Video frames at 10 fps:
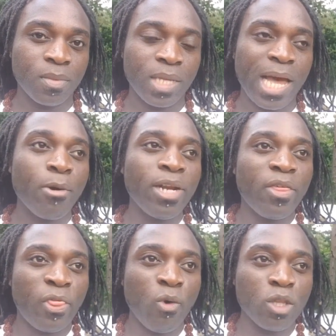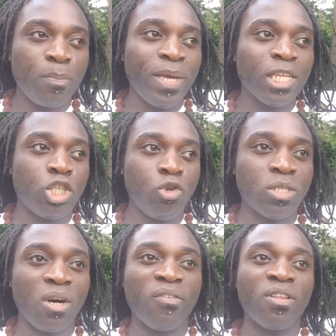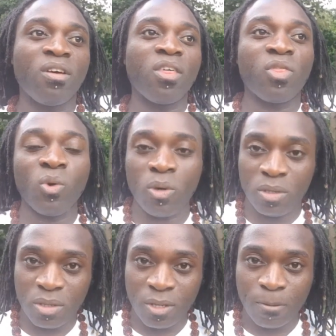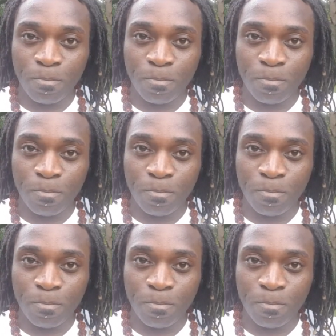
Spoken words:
How can a thought be the chooser of another thought?